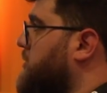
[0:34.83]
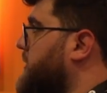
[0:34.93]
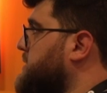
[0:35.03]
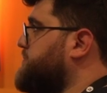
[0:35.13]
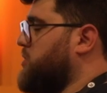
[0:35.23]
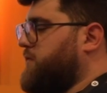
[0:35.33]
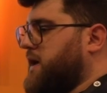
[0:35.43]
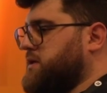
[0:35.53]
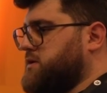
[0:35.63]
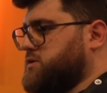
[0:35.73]
overhead
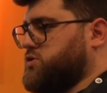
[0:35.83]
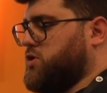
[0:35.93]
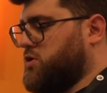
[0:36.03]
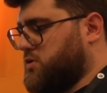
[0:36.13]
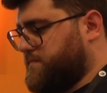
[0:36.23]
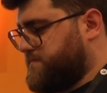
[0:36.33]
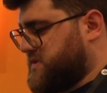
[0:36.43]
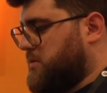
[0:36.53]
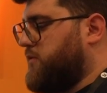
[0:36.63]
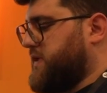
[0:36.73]
profiler, so
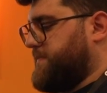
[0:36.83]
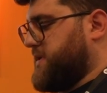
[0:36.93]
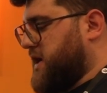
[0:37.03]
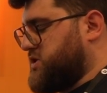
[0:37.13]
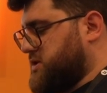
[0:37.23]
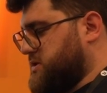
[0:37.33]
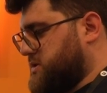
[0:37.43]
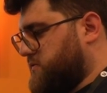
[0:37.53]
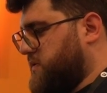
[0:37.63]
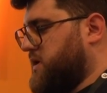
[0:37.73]
some of the
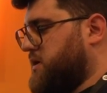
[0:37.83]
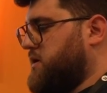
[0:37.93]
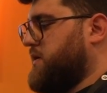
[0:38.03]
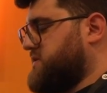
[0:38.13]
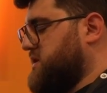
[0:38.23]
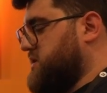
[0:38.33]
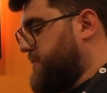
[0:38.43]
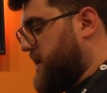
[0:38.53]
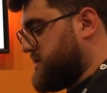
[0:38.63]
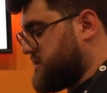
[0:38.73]
applications we seen in the
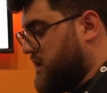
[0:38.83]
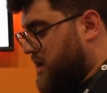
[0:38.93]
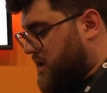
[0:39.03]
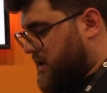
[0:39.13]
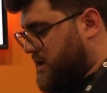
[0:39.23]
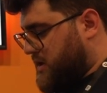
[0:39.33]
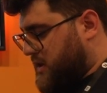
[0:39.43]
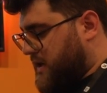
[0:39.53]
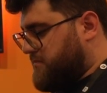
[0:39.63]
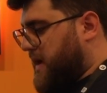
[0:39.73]
past
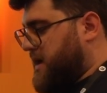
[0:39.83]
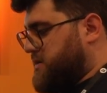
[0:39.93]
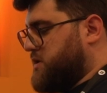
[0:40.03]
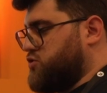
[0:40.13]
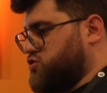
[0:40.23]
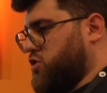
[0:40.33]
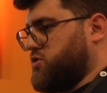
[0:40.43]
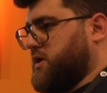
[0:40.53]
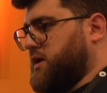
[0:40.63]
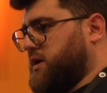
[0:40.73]
like may reduce
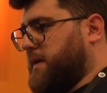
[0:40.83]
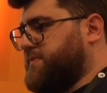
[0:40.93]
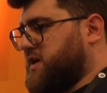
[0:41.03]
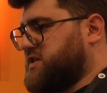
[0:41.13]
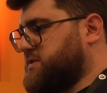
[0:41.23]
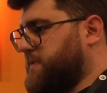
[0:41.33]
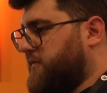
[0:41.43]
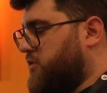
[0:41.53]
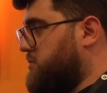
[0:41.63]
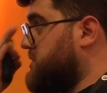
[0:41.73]
your application's
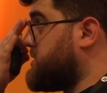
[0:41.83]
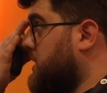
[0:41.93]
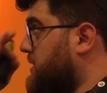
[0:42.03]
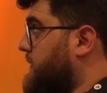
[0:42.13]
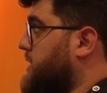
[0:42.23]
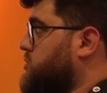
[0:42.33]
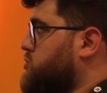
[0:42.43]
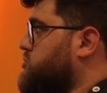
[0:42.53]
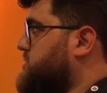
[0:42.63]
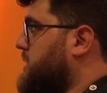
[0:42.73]
performance when you
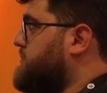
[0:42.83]
use them,